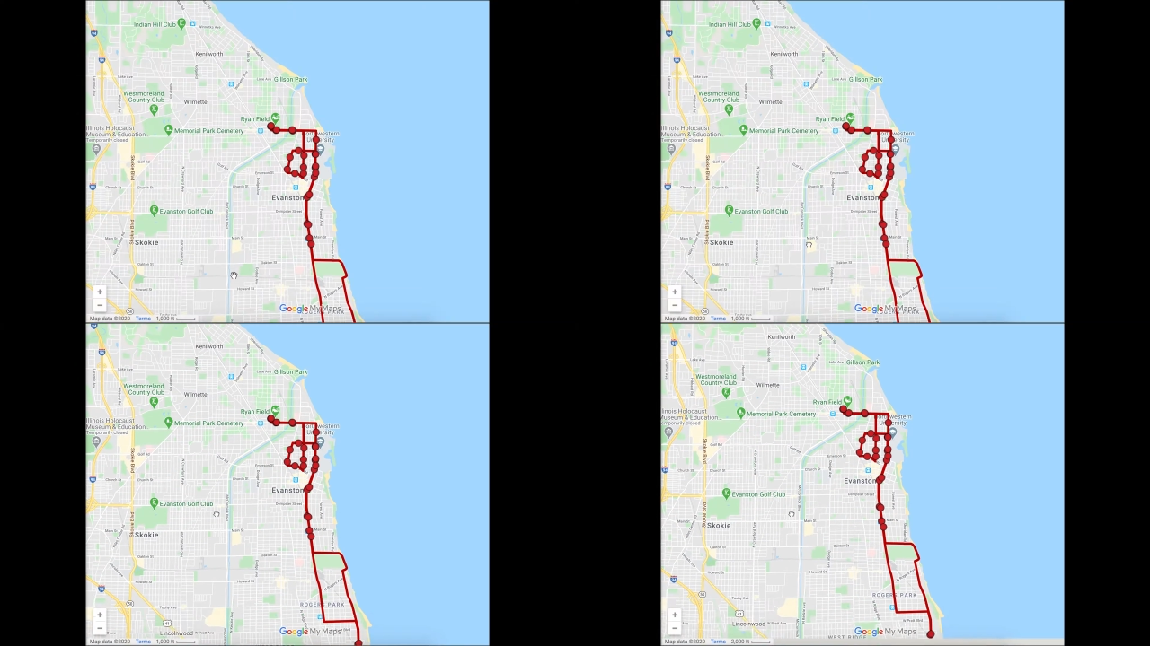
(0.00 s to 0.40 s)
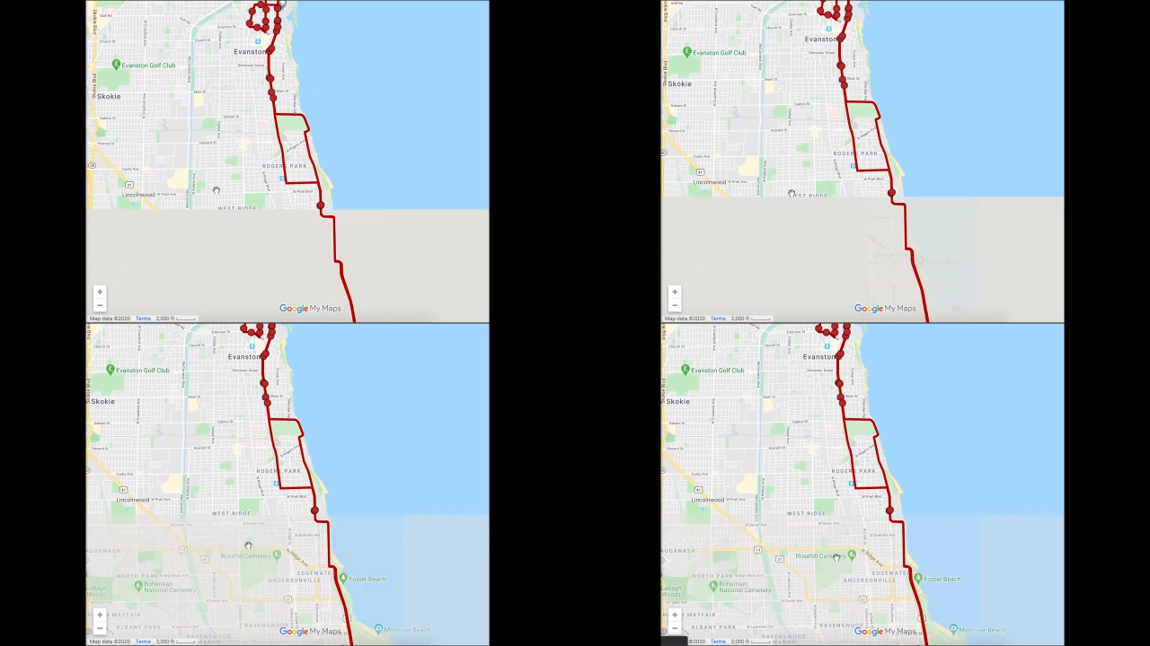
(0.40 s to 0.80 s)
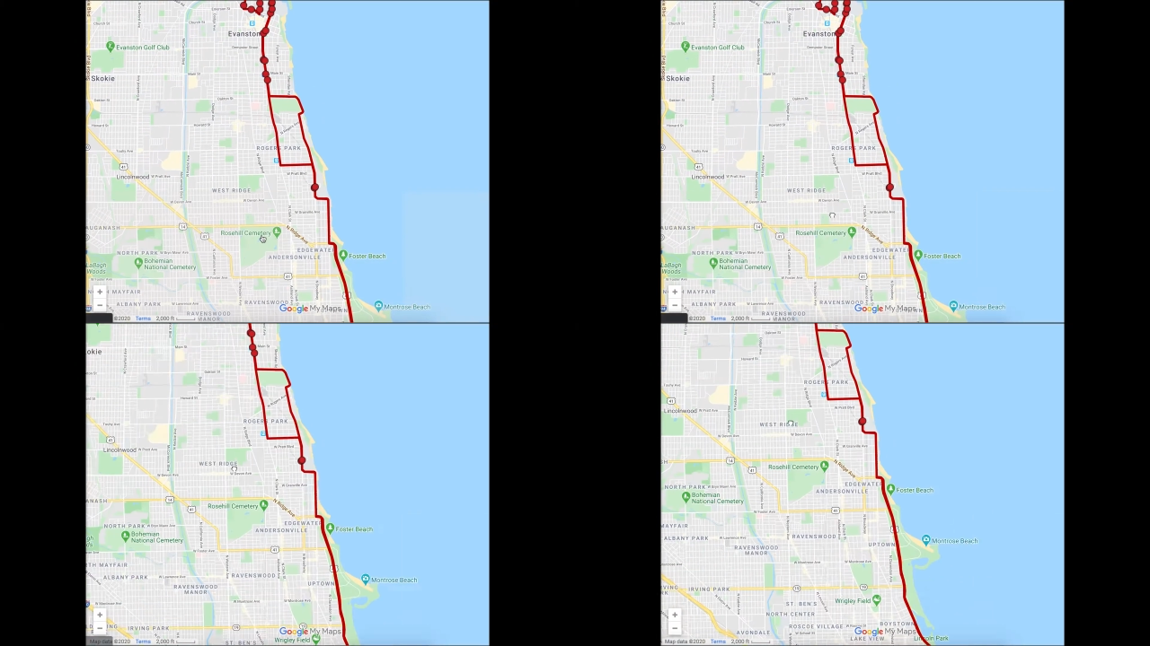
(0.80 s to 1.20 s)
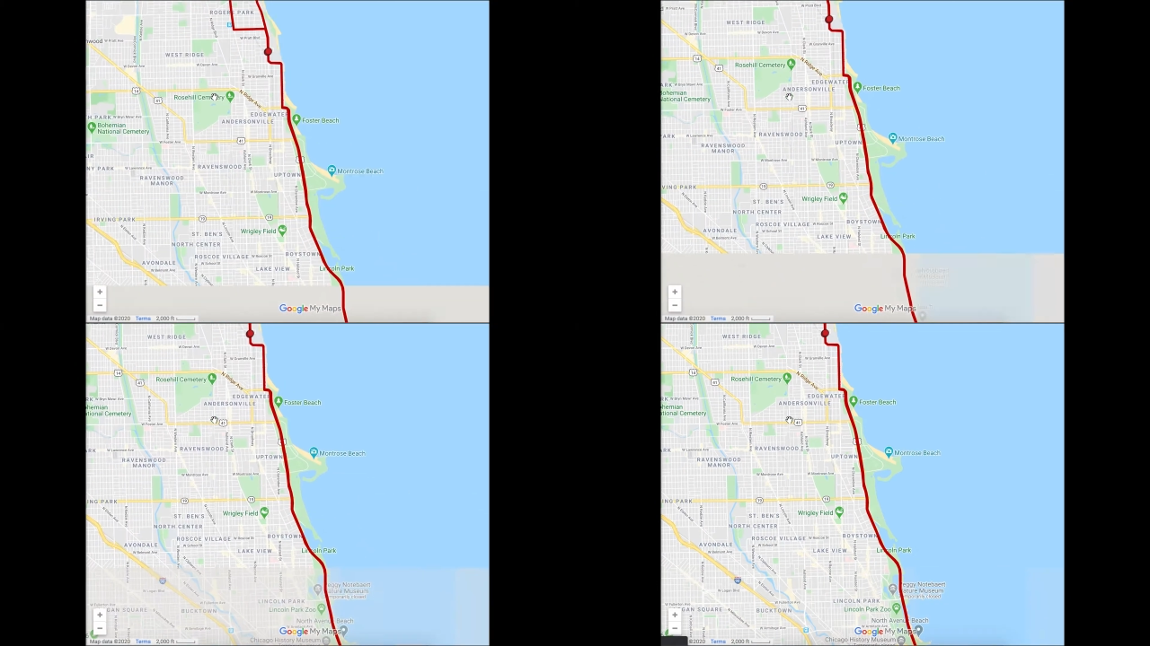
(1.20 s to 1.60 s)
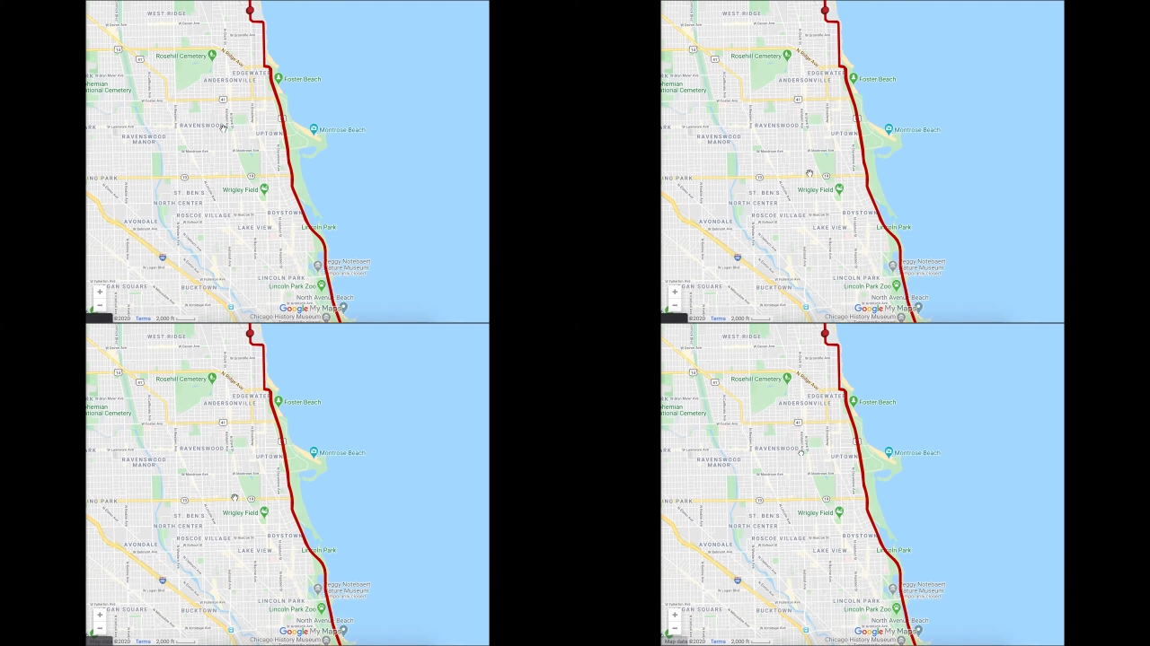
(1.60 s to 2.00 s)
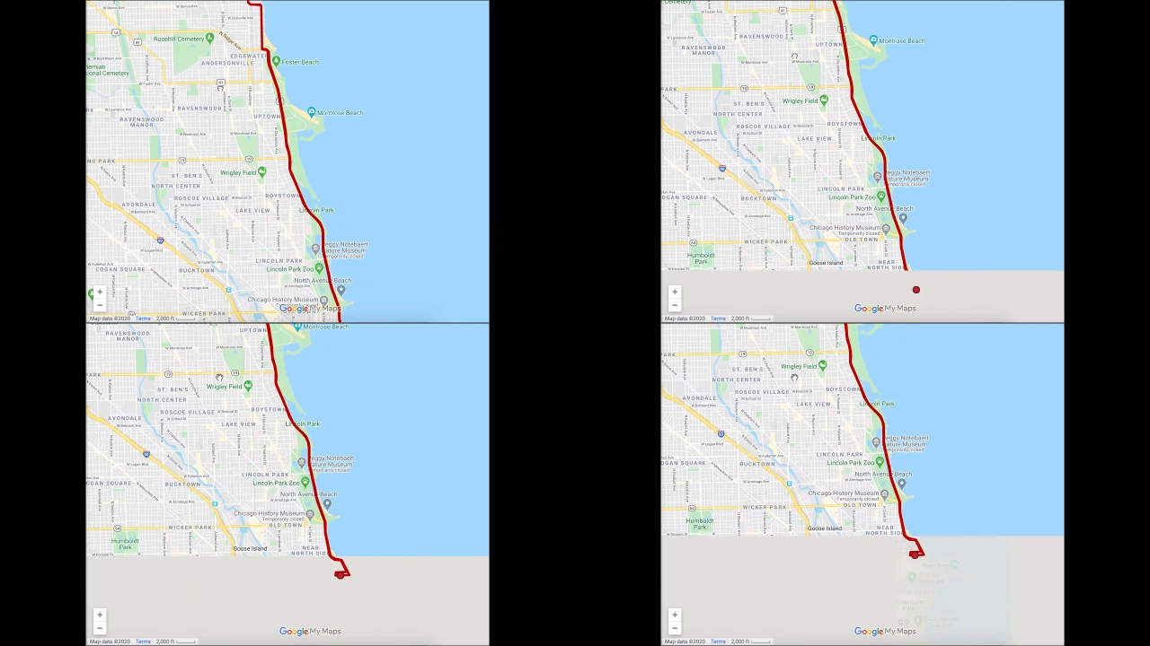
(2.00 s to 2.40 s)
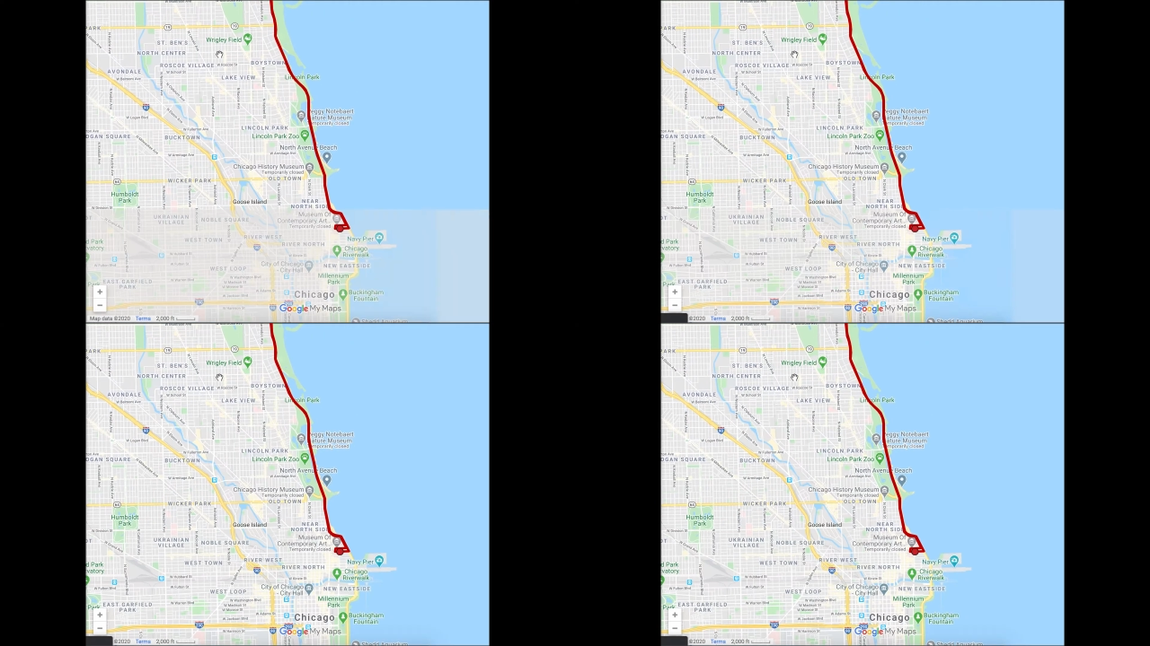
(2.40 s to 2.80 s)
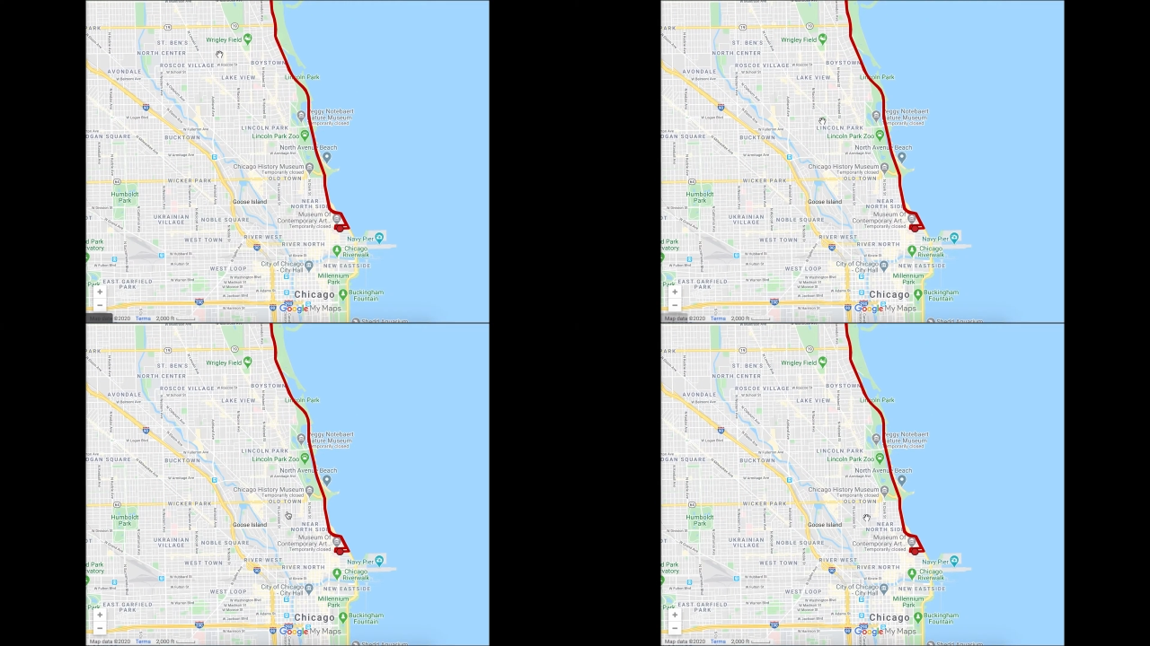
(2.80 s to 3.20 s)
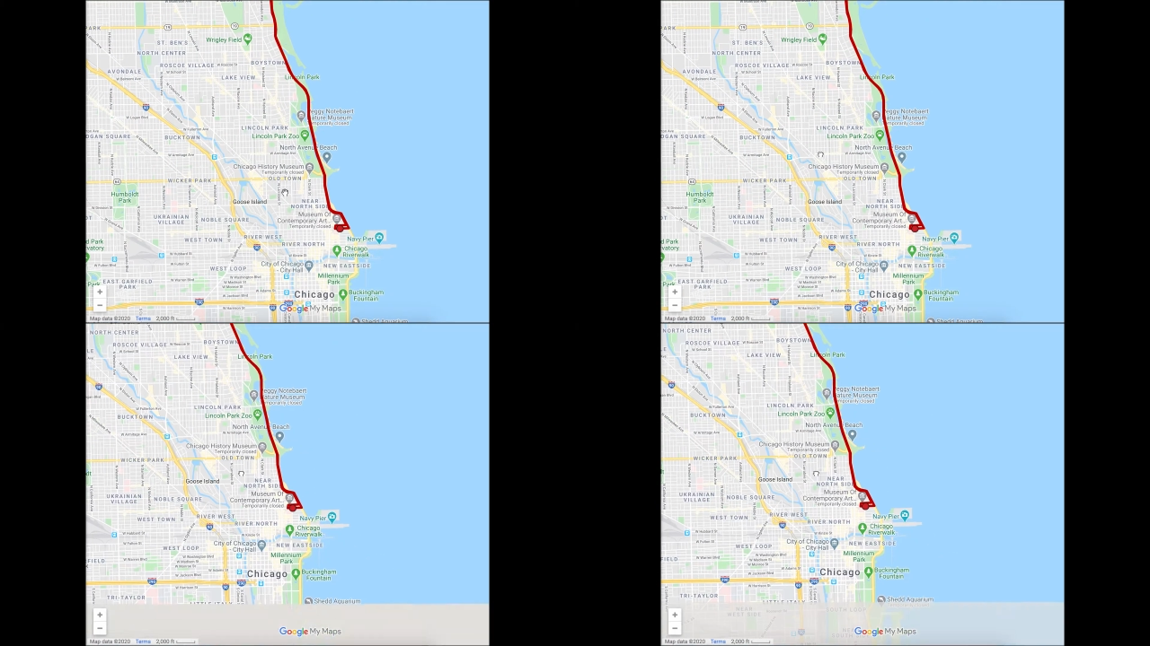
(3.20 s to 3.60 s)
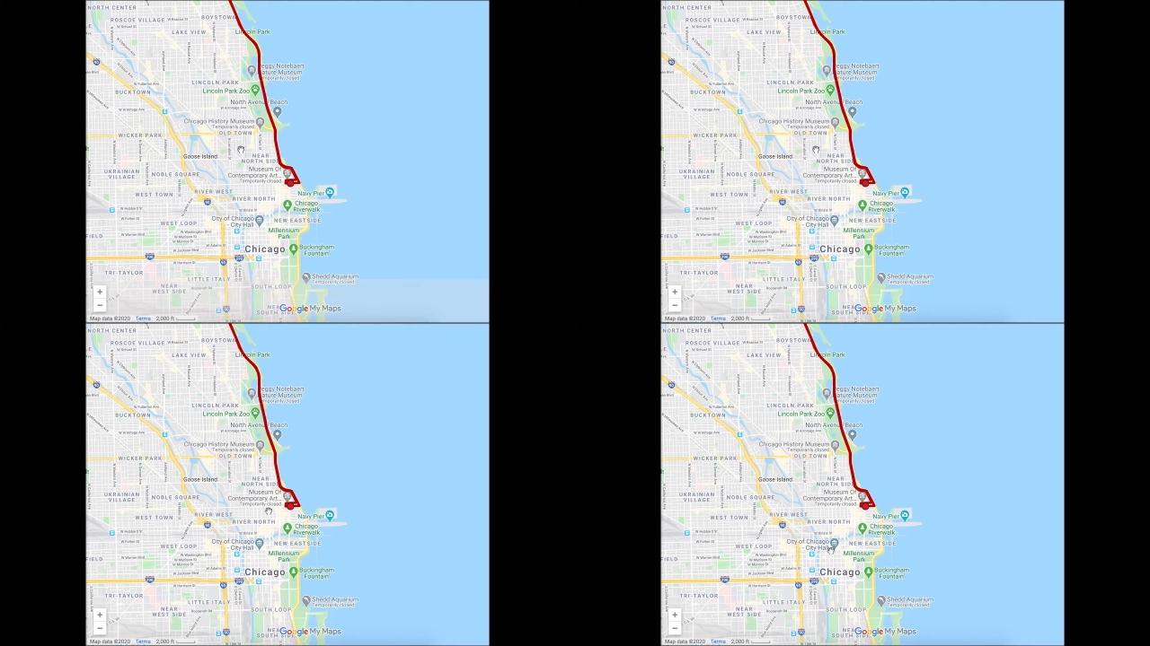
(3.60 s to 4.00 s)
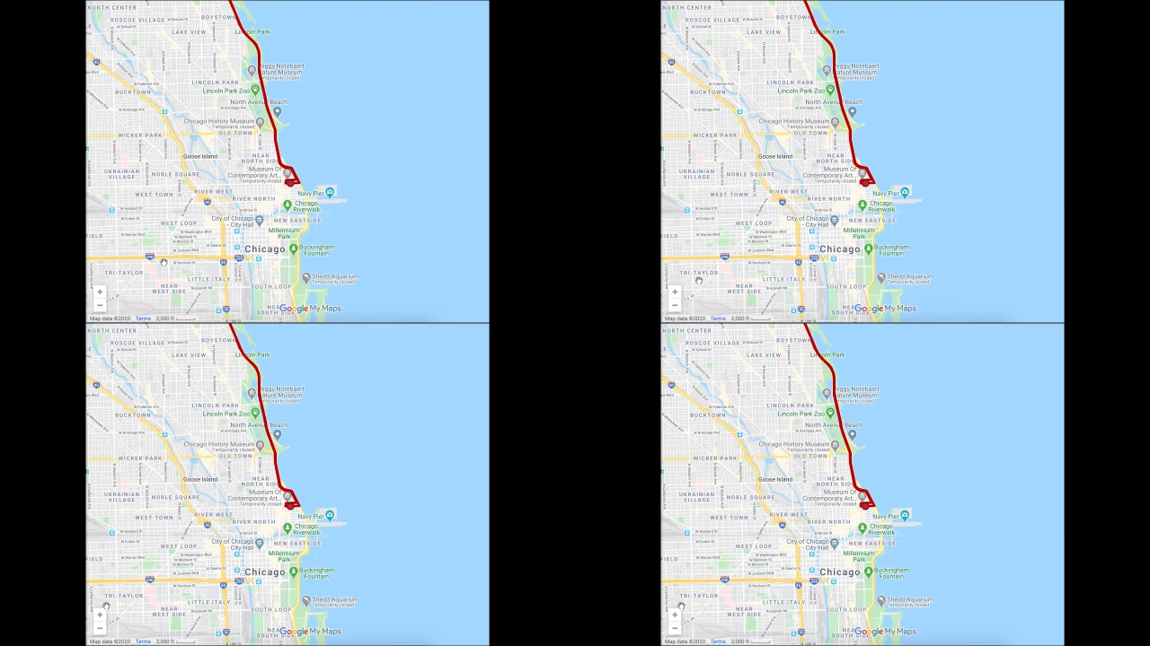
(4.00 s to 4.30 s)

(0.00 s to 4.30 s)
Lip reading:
[unreadable: no face in view]